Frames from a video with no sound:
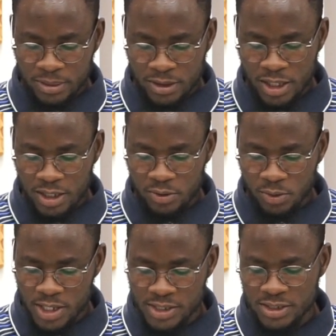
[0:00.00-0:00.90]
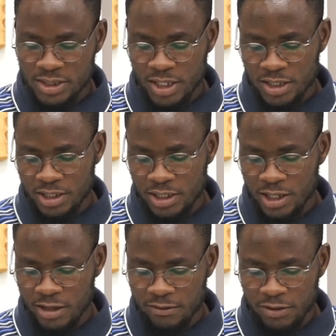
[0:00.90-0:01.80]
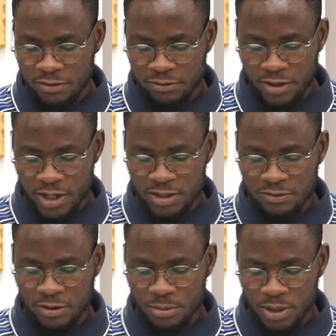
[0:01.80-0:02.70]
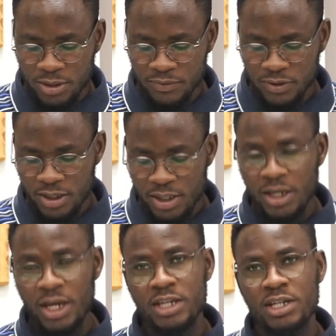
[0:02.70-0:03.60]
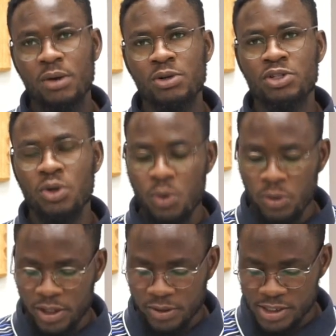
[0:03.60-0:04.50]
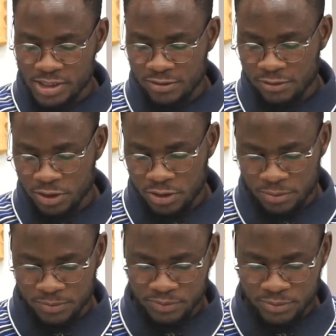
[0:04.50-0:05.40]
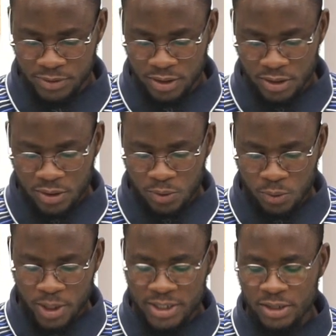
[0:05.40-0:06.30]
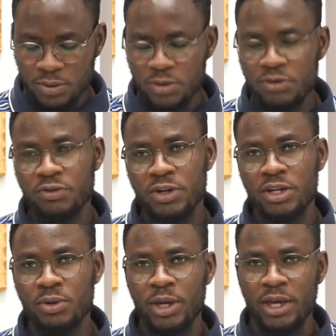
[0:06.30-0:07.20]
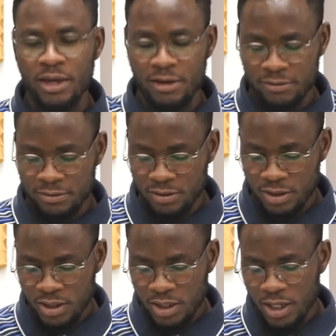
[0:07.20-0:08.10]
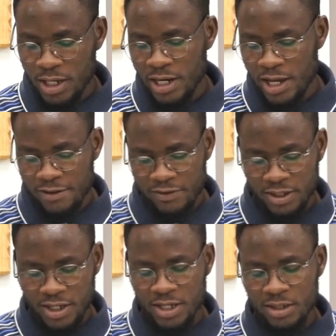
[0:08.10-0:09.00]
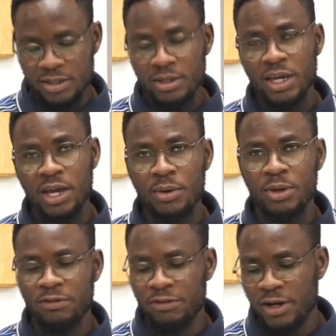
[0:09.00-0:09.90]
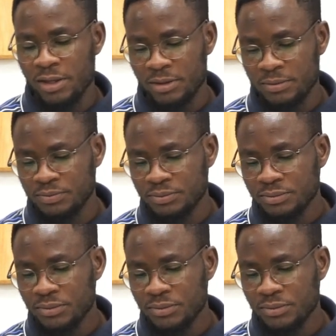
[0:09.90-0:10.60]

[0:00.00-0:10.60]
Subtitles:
Take rest and leave the fight for me, and I will do the rest for you. What a good friend we have, a loving and caring father.